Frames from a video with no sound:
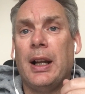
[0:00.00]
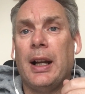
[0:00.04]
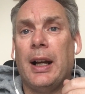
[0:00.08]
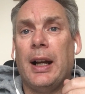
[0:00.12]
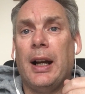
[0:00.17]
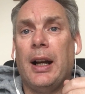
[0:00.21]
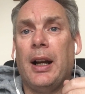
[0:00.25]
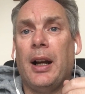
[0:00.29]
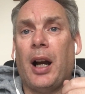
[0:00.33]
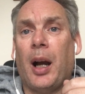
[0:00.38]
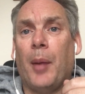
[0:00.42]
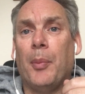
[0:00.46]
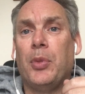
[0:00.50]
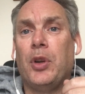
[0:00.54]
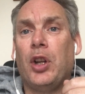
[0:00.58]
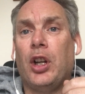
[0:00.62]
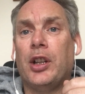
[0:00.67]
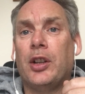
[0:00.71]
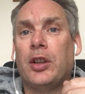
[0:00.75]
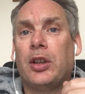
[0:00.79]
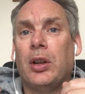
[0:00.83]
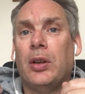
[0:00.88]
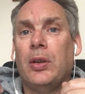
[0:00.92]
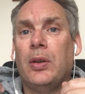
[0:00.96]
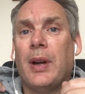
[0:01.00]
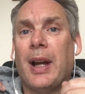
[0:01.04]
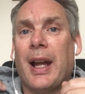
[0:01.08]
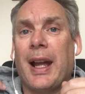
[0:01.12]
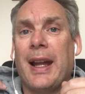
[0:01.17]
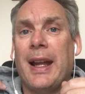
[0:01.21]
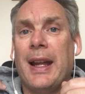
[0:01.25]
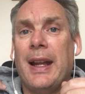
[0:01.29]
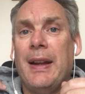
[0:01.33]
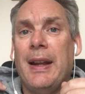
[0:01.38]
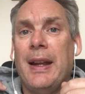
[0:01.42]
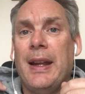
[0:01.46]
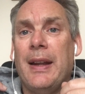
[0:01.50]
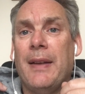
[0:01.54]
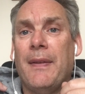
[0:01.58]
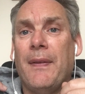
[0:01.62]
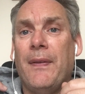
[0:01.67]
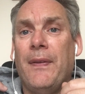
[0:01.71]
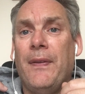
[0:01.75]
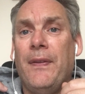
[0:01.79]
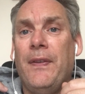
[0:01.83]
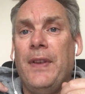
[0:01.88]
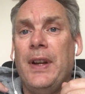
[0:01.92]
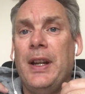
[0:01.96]
I'm going to do a
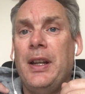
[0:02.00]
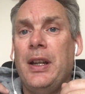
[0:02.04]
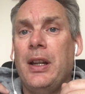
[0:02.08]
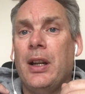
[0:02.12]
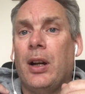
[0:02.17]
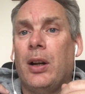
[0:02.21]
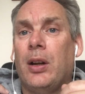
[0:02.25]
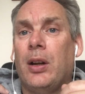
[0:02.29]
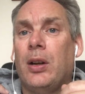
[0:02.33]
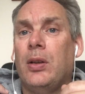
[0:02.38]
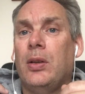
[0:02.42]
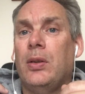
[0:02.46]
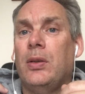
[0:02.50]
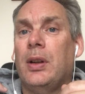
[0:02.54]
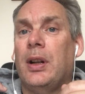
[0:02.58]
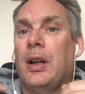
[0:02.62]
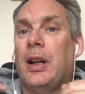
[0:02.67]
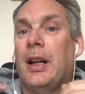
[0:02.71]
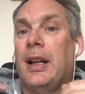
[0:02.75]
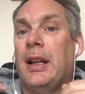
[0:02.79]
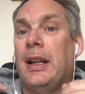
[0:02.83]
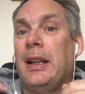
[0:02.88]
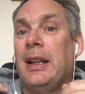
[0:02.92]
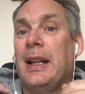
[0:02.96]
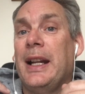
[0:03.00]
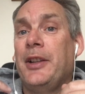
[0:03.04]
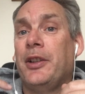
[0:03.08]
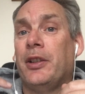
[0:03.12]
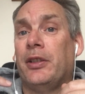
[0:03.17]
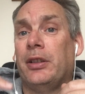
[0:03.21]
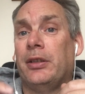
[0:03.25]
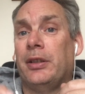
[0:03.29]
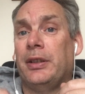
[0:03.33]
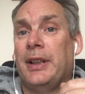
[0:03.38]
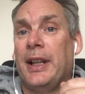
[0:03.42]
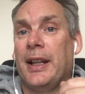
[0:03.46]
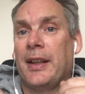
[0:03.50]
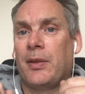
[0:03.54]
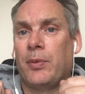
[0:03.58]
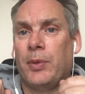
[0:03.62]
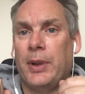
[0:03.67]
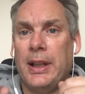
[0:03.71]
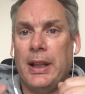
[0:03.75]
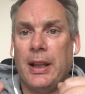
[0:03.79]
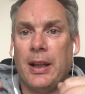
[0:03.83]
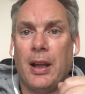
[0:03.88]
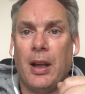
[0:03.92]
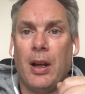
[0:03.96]
video later next
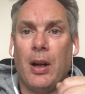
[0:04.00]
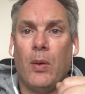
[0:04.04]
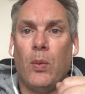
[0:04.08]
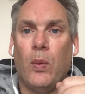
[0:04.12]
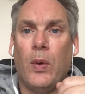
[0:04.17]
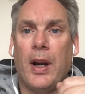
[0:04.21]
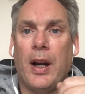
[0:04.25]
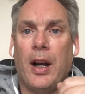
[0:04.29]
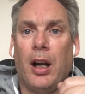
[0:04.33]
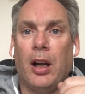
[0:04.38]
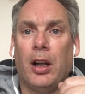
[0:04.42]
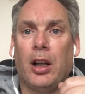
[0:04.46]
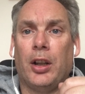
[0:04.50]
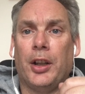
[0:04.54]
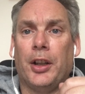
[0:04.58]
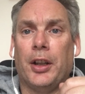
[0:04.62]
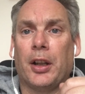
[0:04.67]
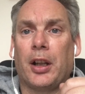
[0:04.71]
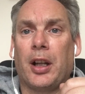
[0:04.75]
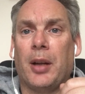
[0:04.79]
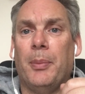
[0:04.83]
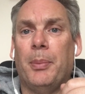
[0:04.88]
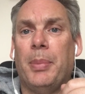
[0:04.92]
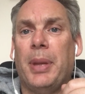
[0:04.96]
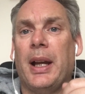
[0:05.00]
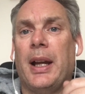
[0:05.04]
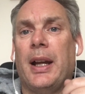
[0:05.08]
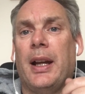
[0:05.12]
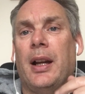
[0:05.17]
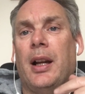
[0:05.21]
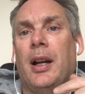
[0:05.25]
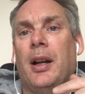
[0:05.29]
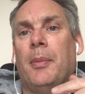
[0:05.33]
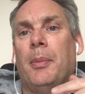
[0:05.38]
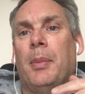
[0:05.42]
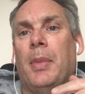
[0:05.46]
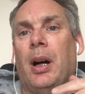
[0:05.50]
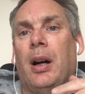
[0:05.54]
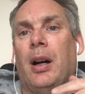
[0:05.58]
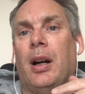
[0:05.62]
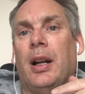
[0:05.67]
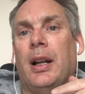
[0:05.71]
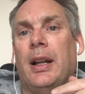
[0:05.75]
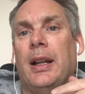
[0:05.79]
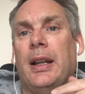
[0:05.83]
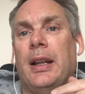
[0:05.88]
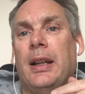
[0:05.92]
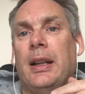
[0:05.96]
week where I'm going to compare
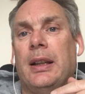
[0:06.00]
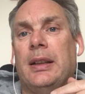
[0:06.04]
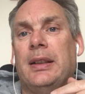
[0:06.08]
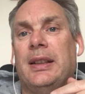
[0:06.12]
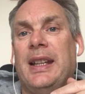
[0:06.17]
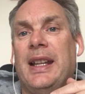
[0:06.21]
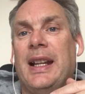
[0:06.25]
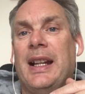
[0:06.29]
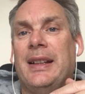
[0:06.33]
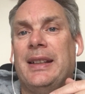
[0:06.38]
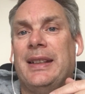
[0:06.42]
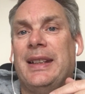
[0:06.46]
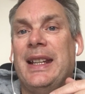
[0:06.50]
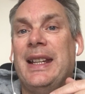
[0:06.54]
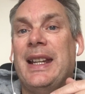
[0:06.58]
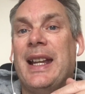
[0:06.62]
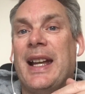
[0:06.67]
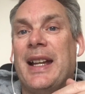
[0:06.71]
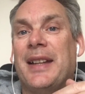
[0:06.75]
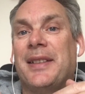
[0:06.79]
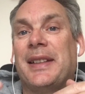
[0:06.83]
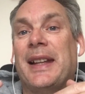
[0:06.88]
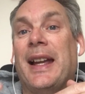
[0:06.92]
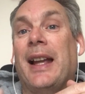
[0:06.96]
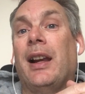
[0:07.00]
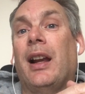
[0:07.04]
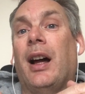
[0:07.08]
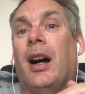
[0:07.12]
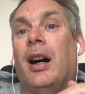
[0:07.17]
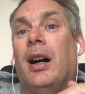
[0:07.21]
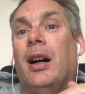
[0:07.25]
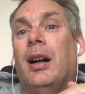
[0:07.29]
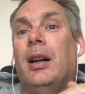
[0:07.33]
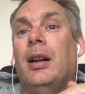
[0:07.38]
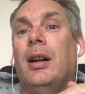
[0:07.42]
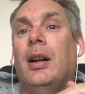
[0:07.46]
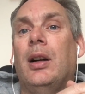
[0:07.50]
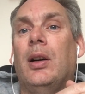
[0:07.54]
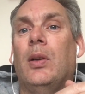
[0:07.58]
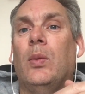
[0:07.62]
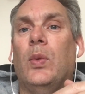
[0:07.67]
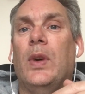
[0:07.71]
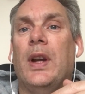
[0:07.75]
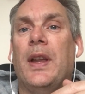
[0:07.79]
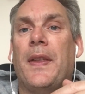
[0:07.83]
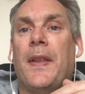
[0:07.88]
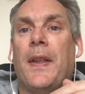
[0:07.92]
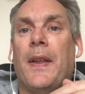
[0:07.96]
my DSLR
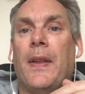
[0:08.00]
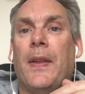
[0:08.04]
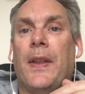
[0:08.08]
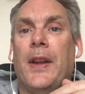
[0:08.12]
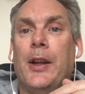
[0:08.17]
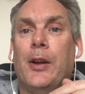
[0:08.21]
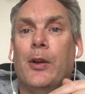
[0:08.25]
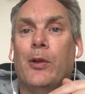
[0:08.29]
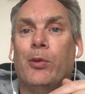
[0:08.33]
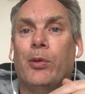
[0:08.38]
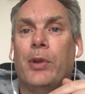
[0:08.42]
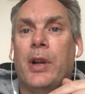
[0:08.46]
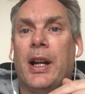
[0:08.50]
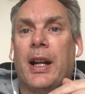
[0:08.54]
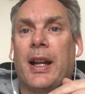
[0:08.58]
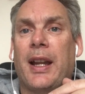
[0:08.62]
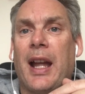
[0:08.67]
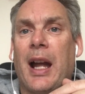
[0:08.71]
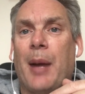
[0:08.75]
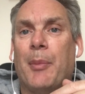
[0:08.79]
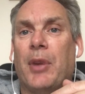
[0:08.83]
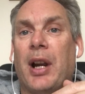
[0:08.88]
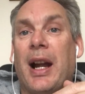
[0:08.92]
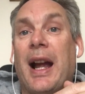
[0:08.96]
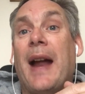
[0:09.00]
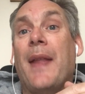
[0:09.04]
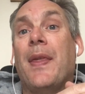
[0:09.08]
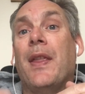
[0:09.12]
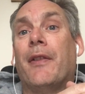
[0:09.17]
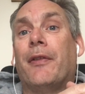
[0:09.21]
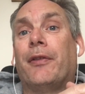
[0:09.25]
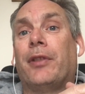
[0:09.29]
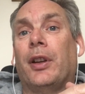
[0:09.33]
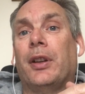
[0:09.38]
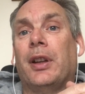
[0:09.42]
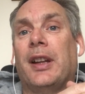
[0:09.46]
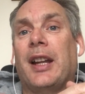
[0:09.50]
with the rear camera and the front